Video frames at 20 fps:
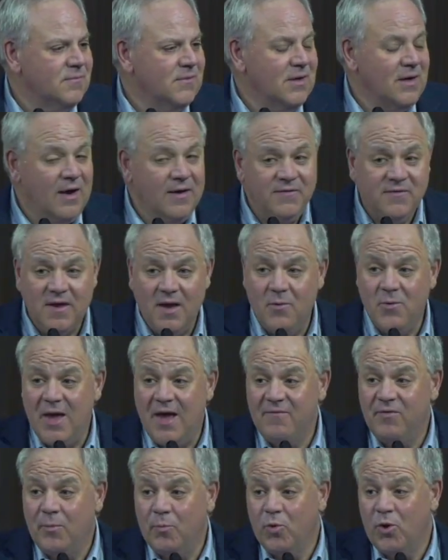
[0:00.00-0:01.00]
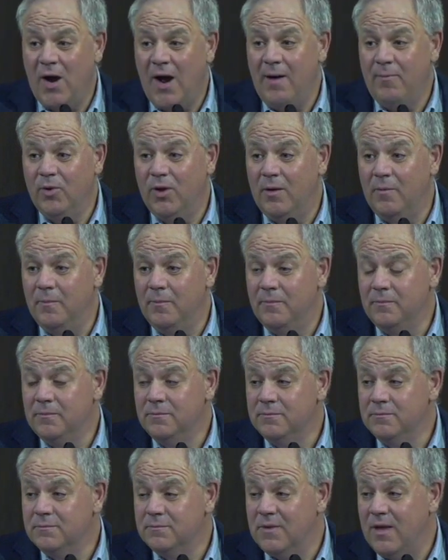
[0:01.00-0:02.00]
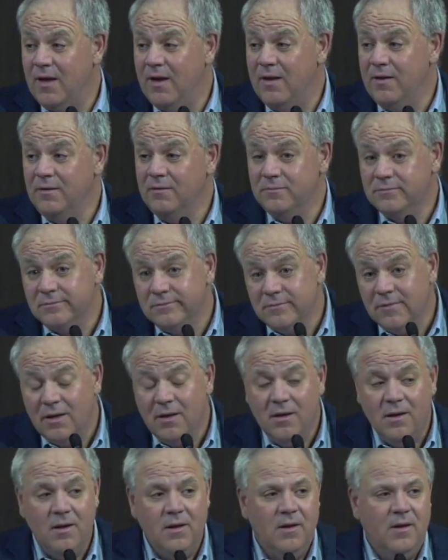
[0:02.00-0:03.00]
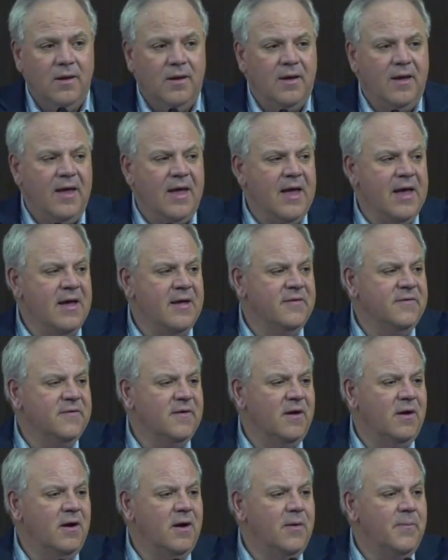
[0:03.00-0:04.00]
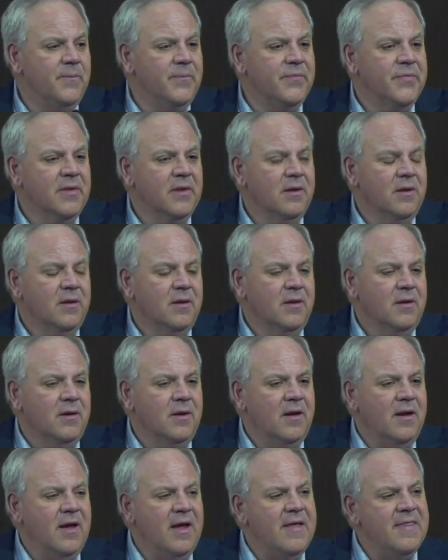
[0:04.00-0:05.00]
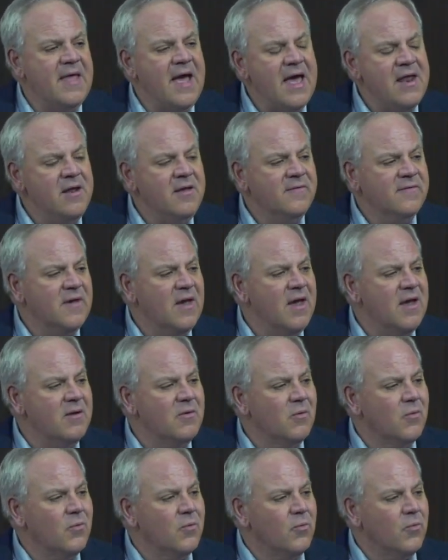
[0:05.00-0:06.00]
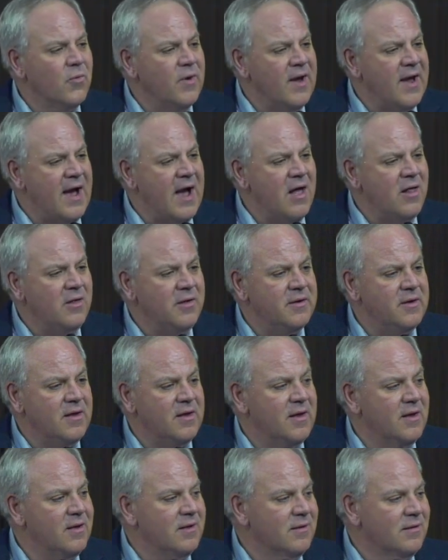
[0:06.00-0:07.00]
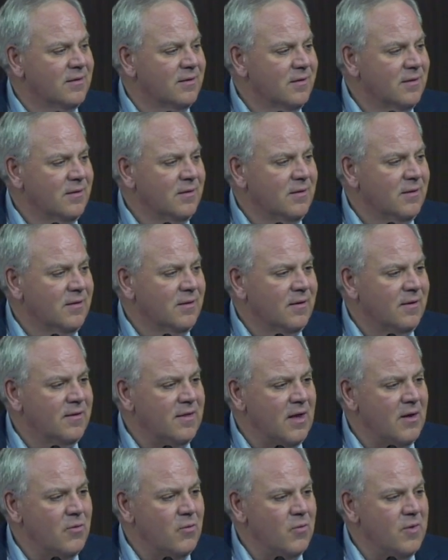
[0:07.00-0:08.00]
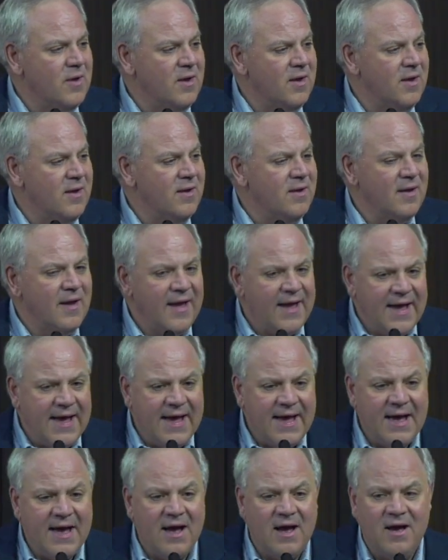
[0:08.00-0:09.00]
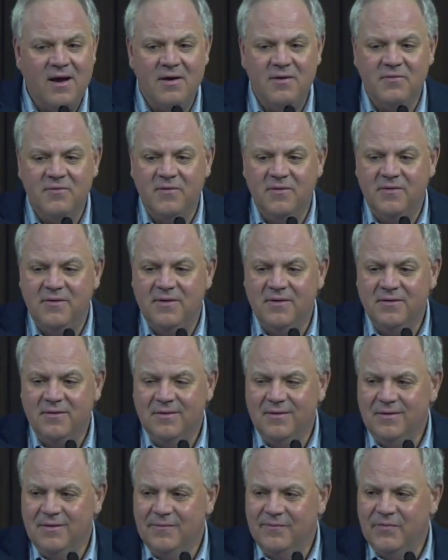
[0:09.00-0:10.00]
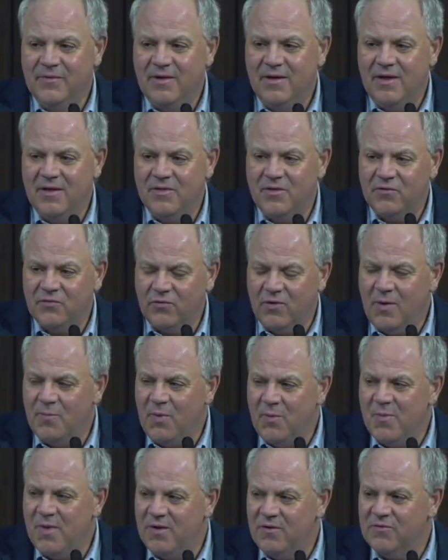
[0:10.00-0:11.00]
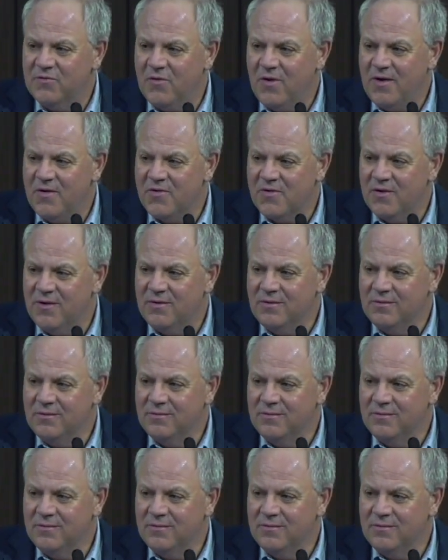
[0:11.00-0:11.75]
I say we have a problem, okay? And that is a reality that we have in the Trump administration.